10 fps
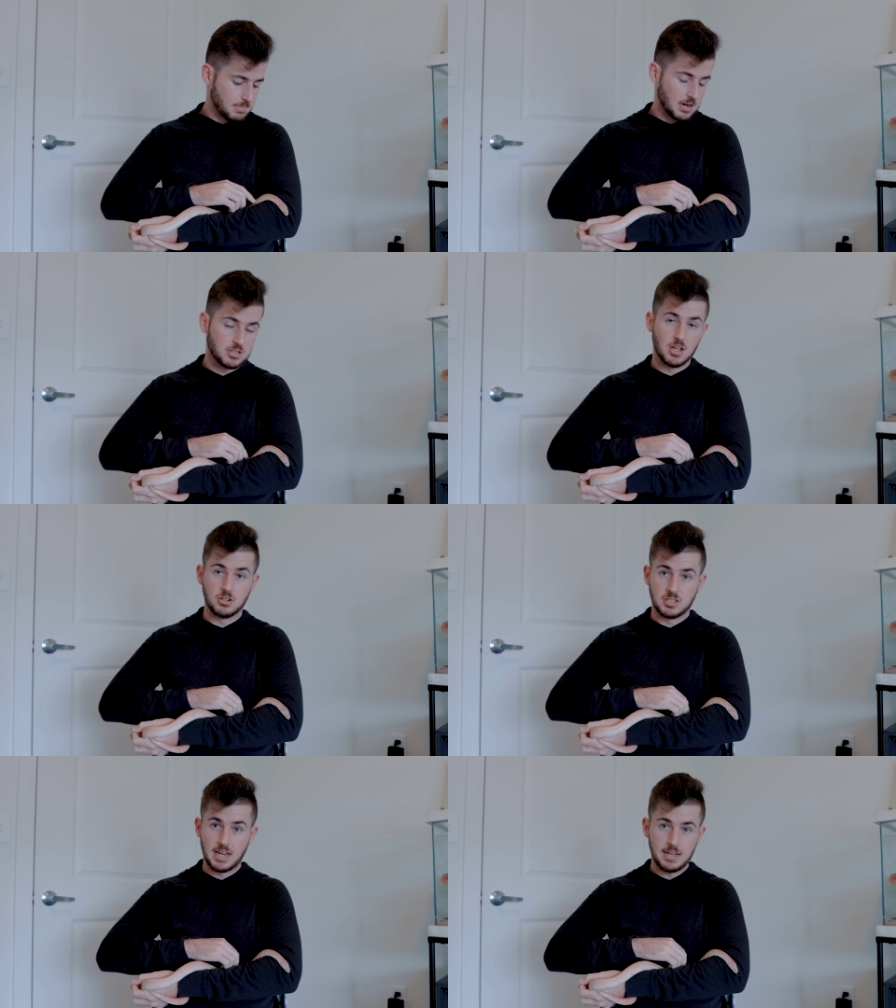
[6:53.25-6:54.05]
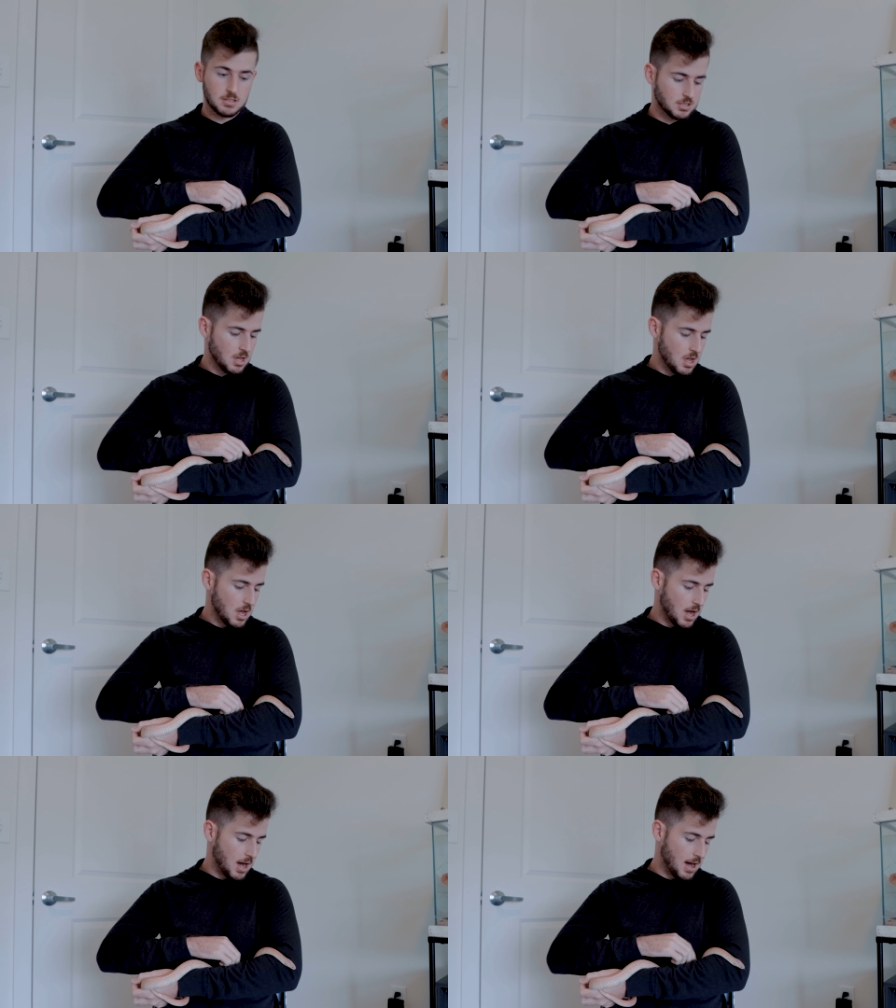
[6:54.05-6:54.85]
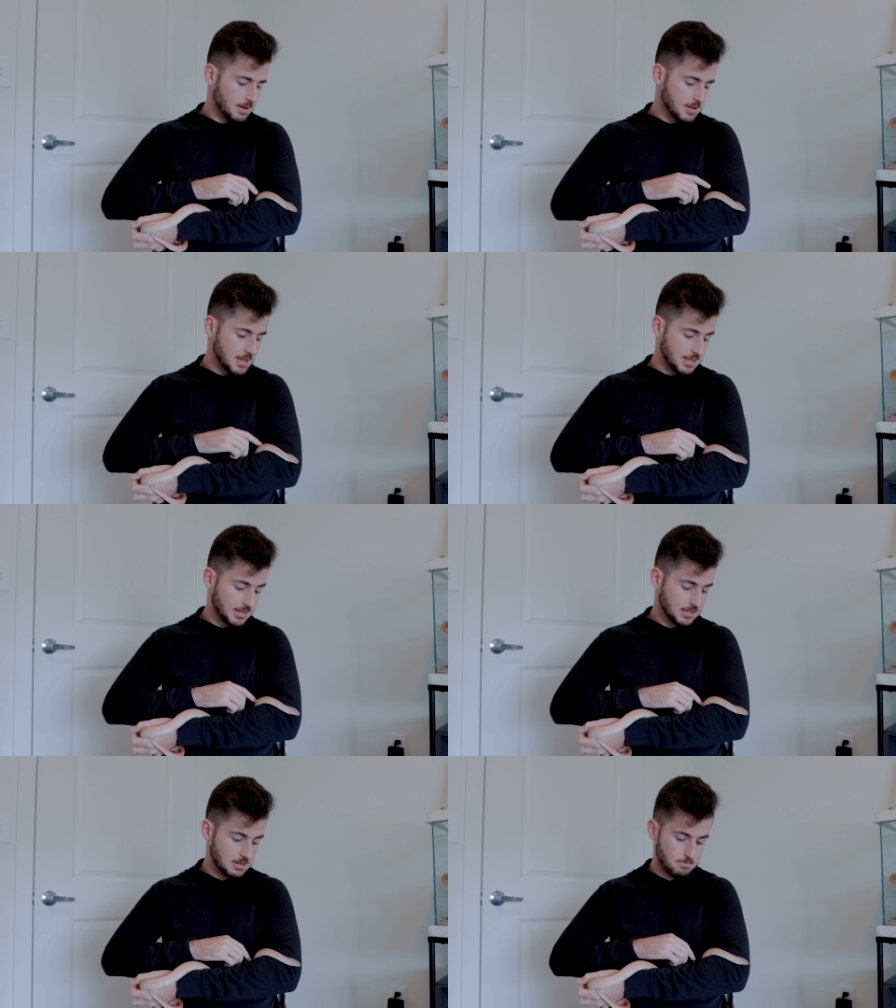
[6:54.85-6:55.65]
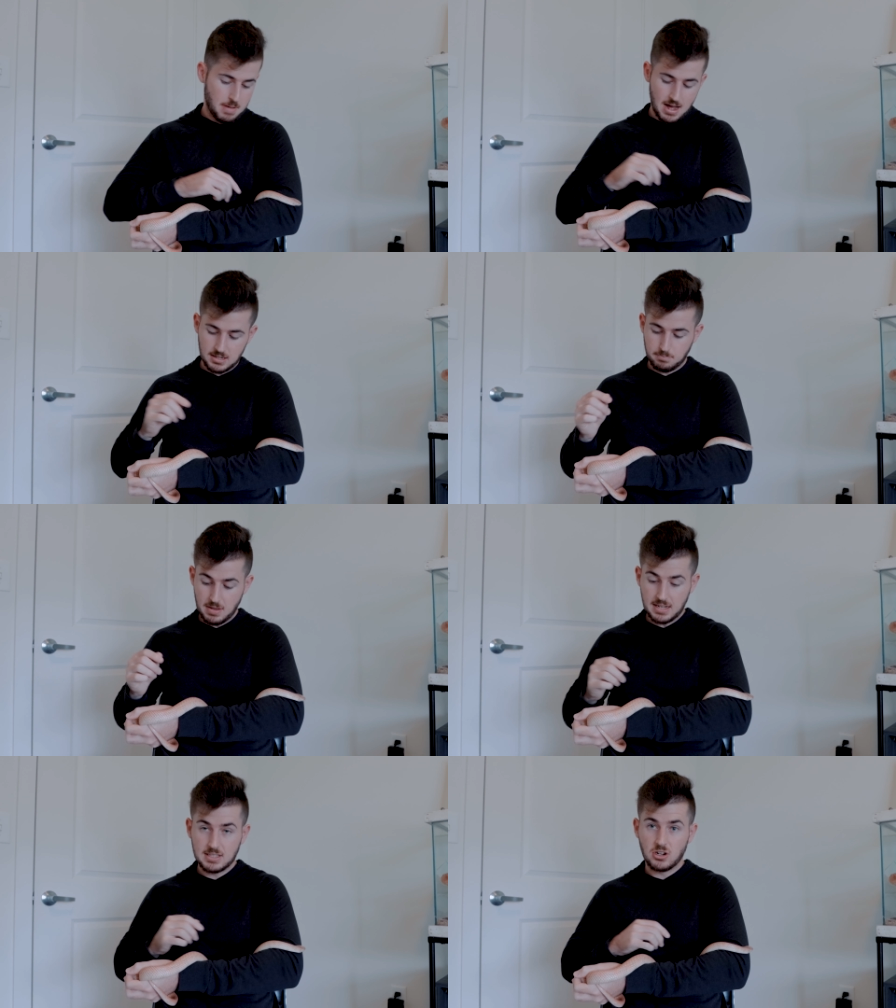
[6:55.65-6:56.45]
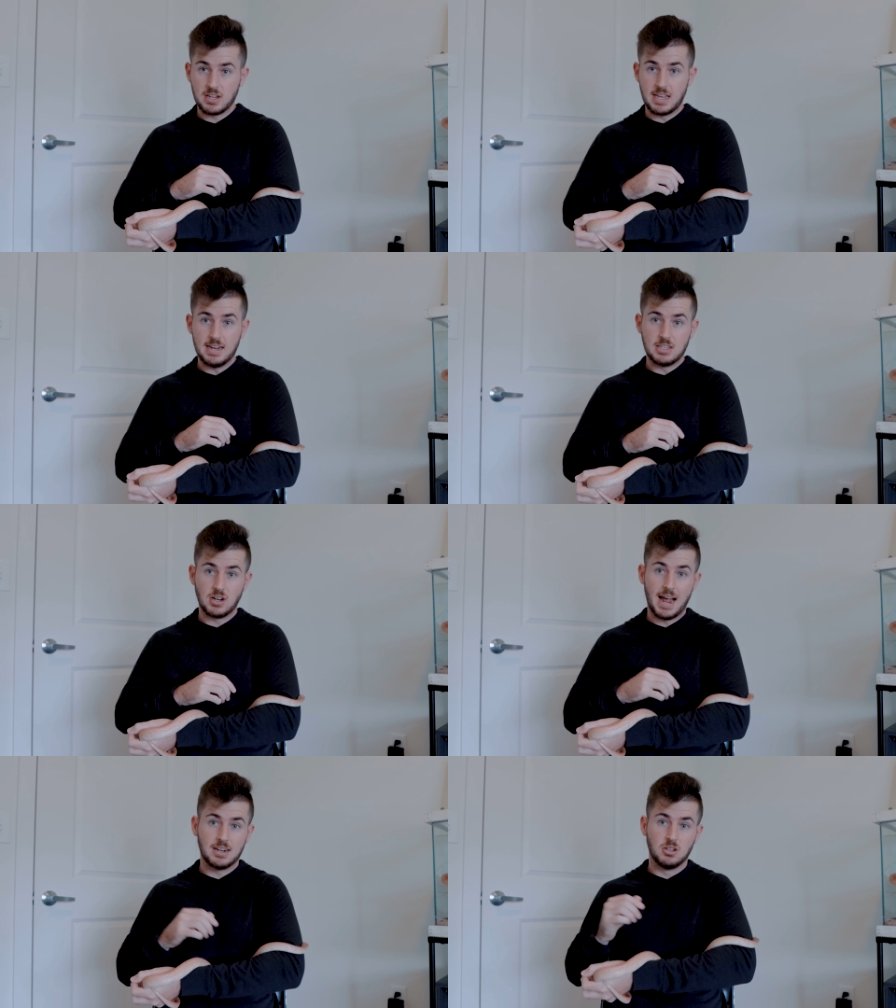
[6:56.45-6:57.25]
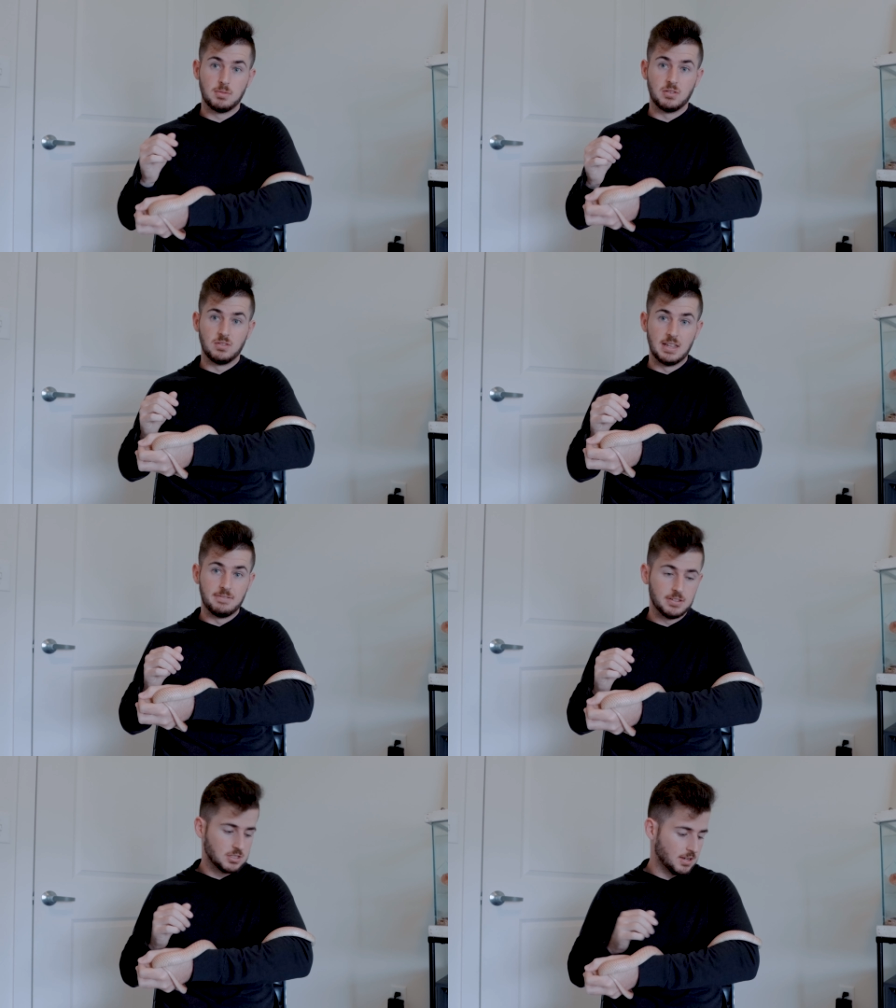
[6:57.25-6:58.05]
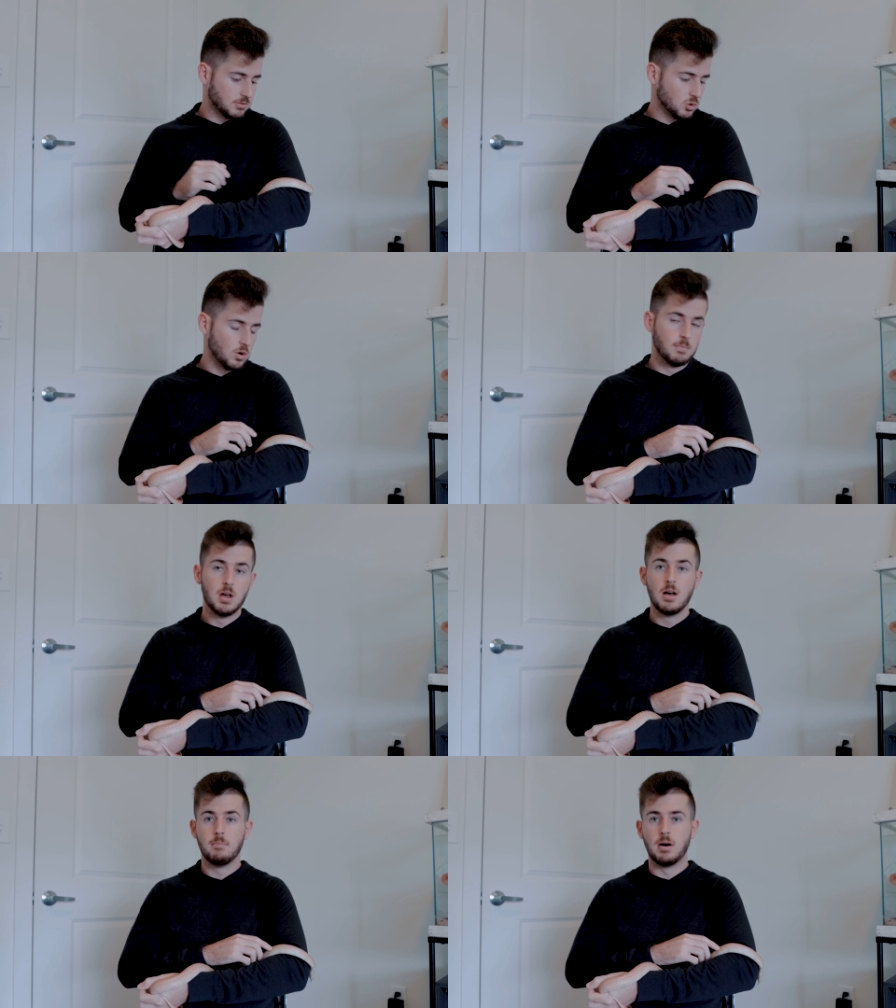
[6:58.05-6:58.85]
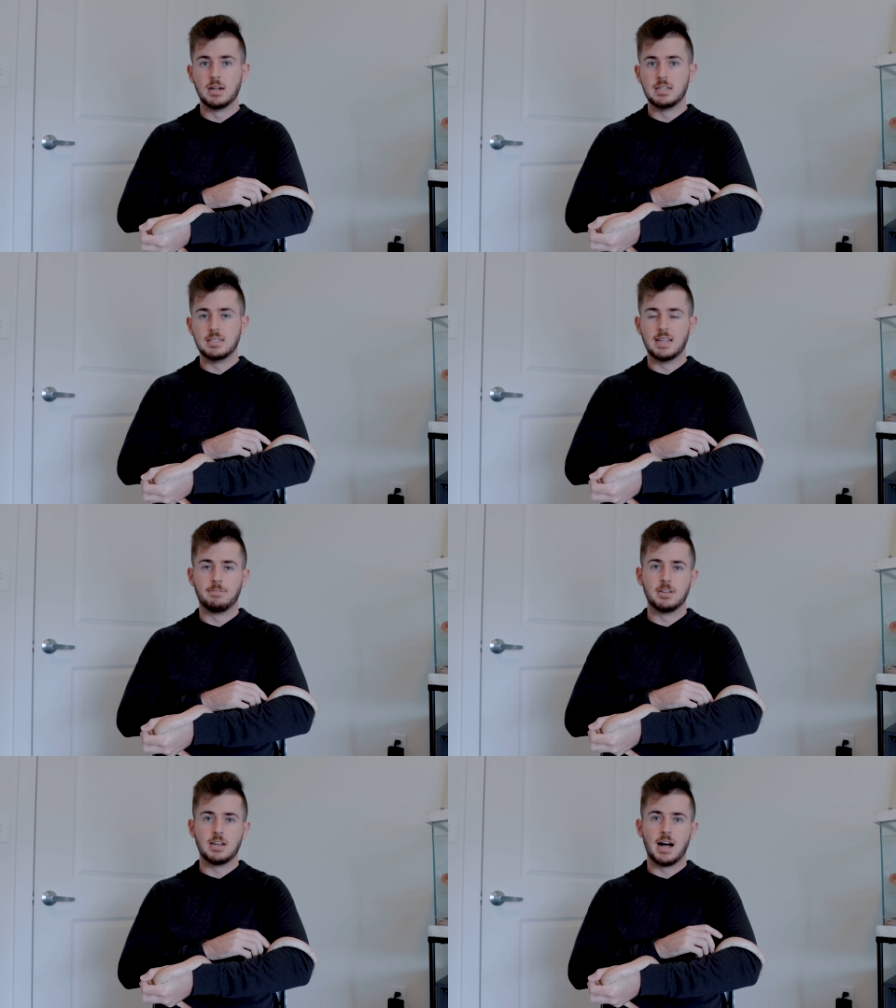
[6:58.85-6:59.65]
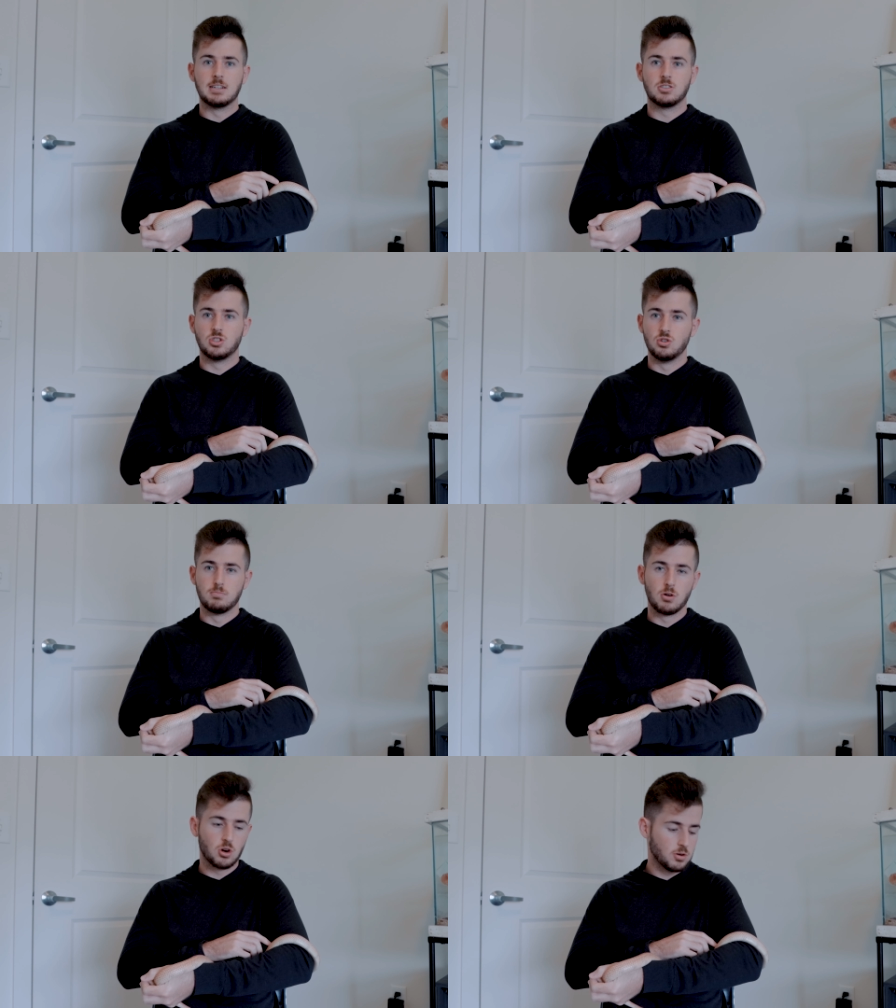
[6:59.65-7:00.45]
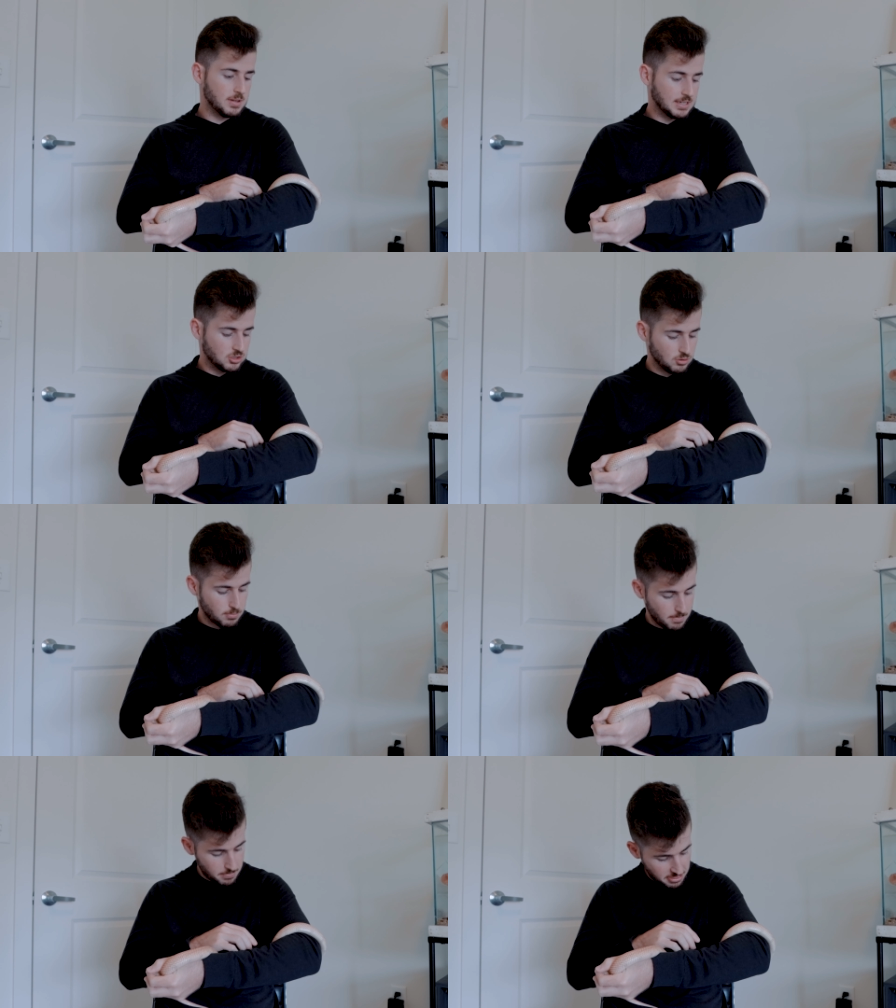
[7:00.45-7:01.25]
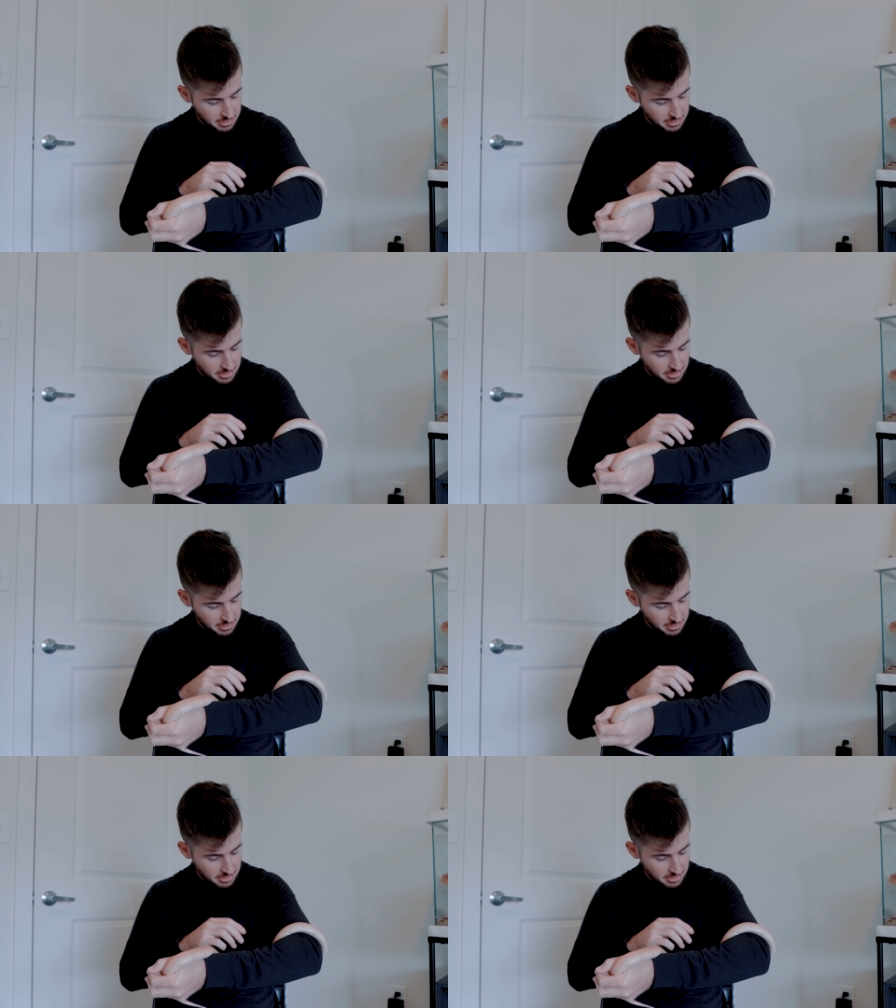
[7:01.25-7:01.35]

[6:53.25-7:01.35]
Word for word: compared to other snakes. Uh, this is about as big as he's gonna get. He's gonna add a little bit of lymph and stuff to him, but he's definitely not super, gonna be like super